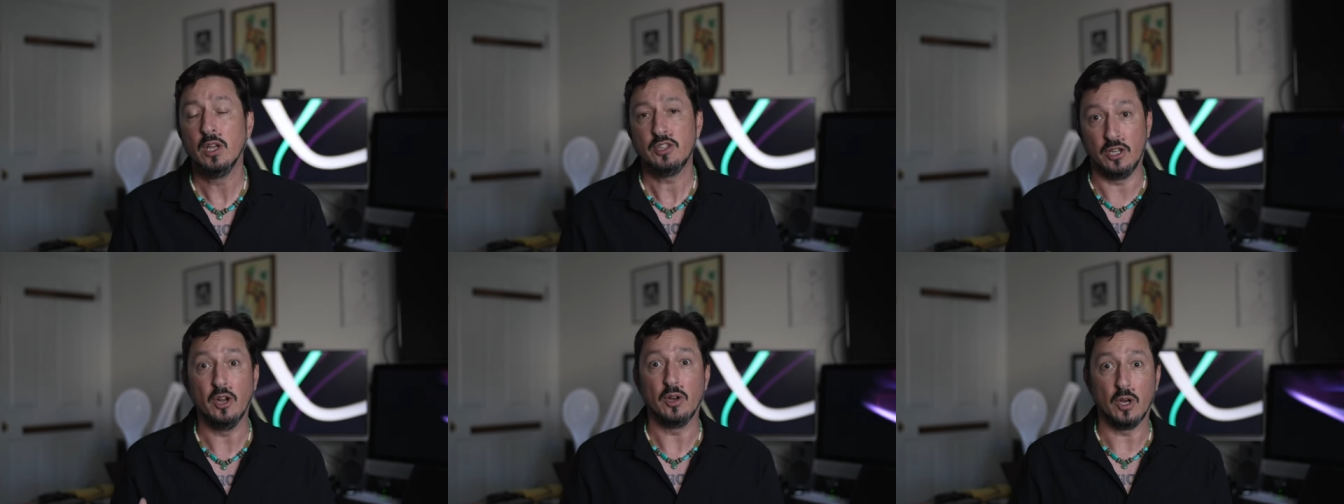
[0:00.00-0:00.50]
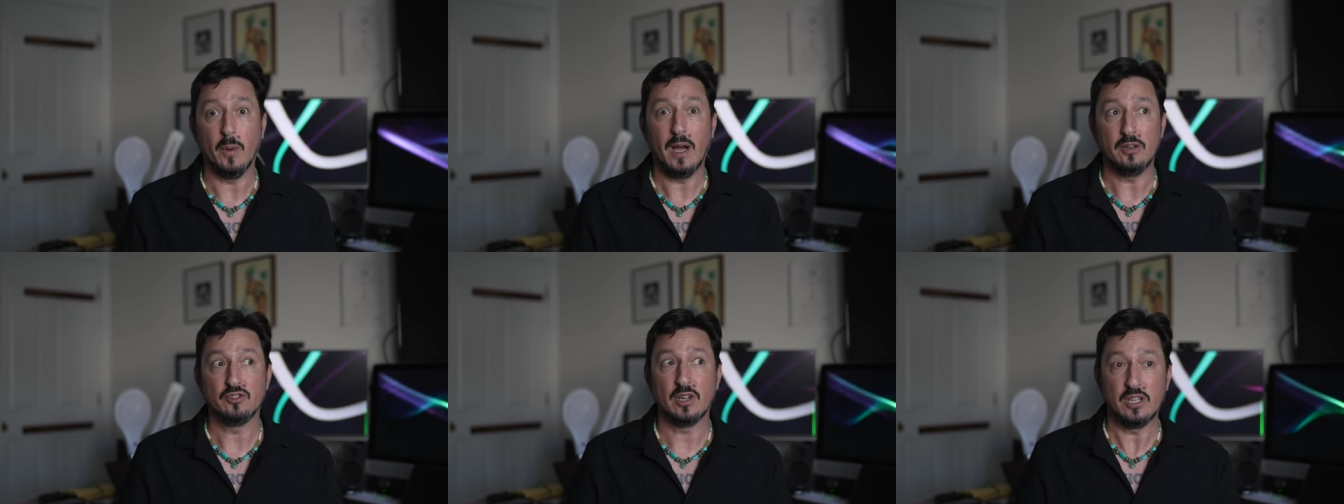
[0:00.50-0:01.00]
you don't go
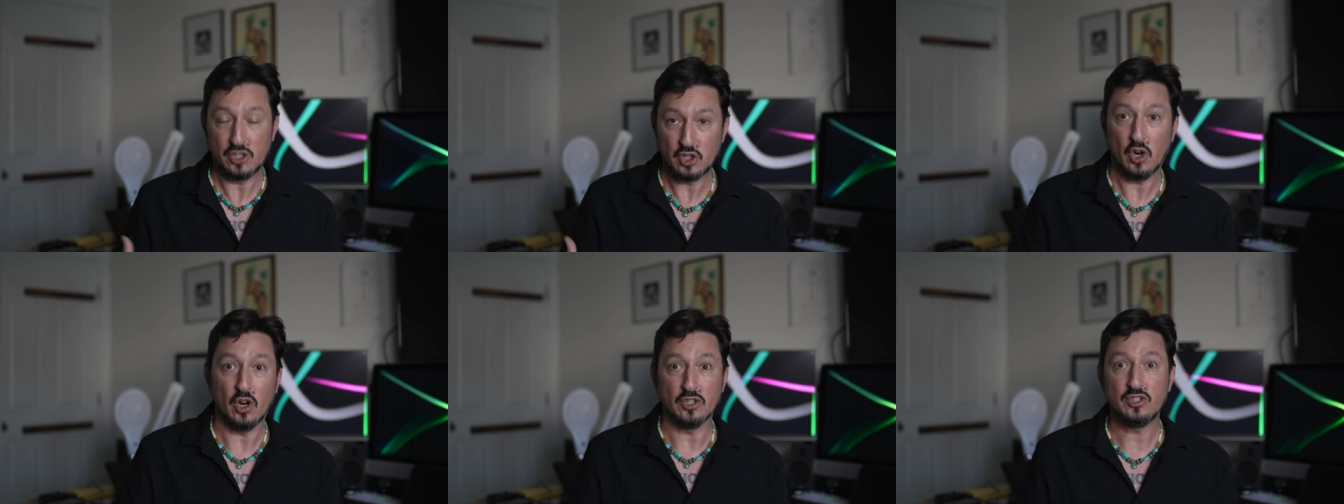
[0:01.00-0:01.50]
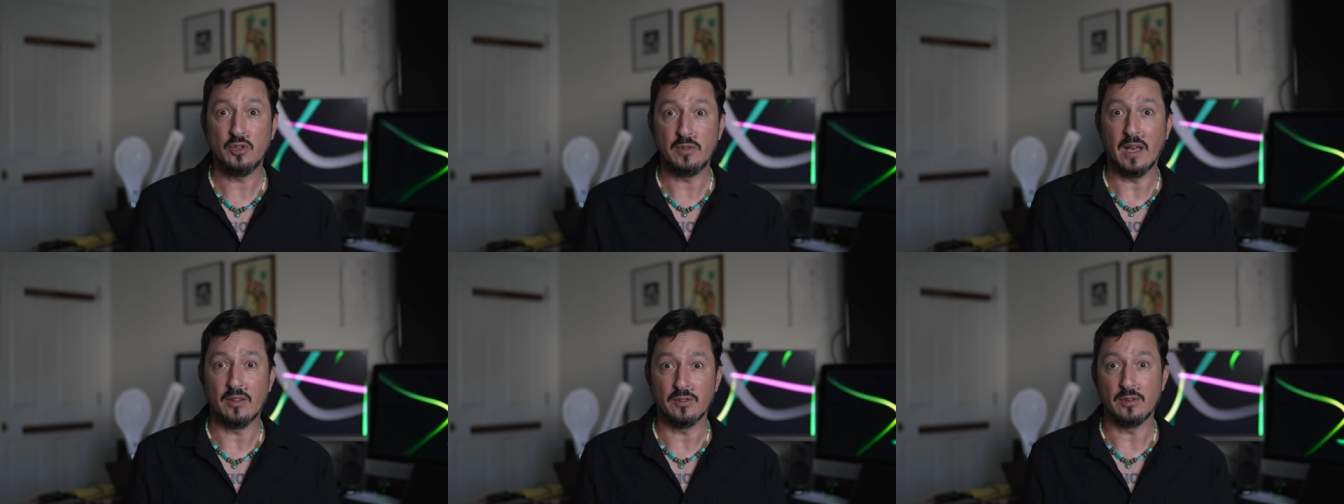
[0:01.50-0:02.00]
out and try to charge
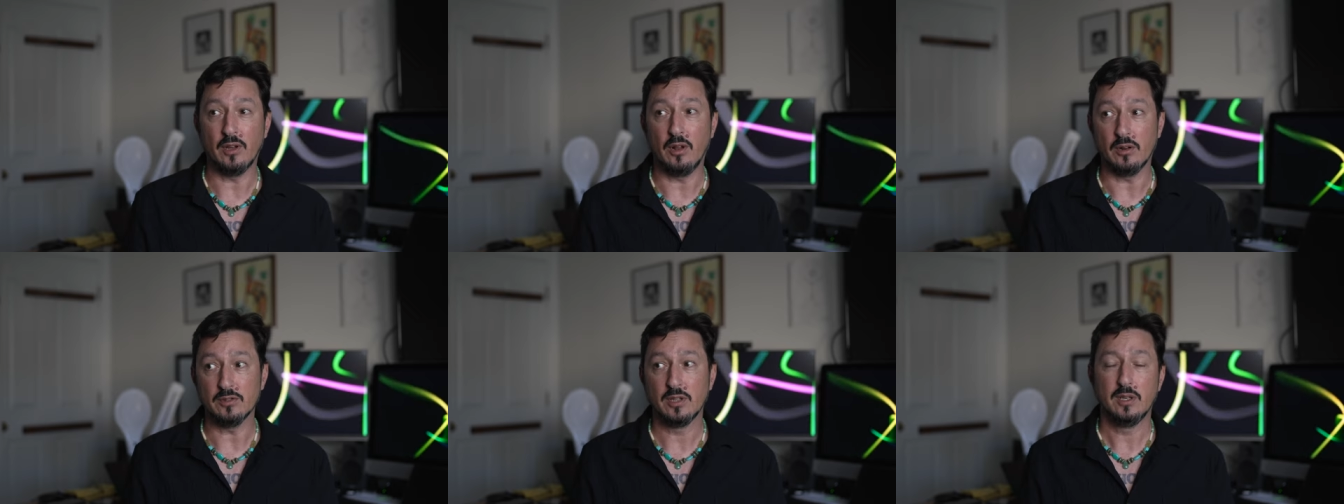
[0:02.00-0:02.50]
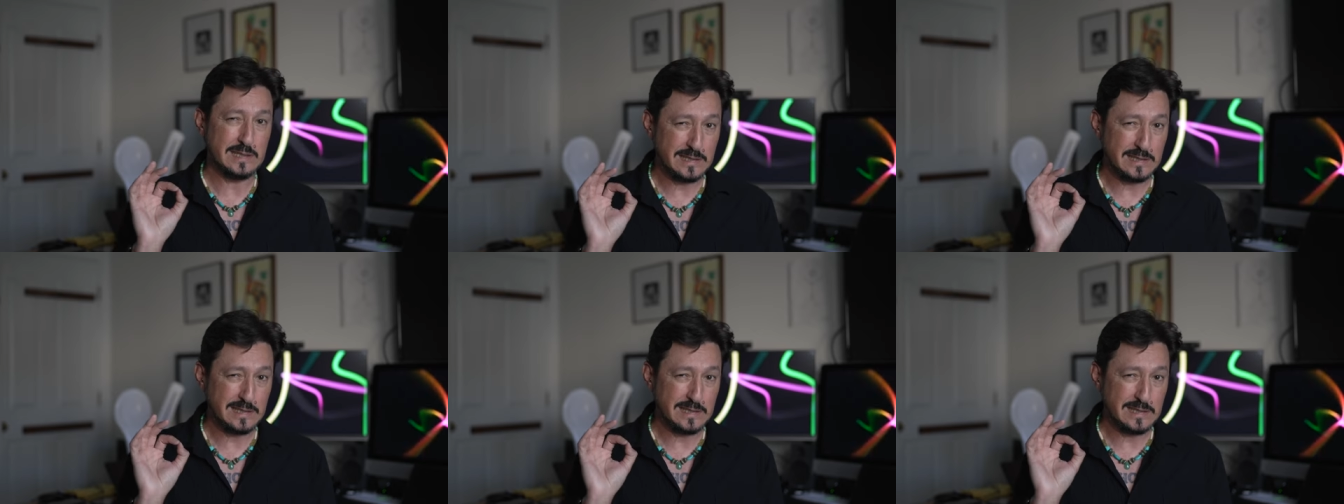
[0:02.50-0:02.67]
$2,000.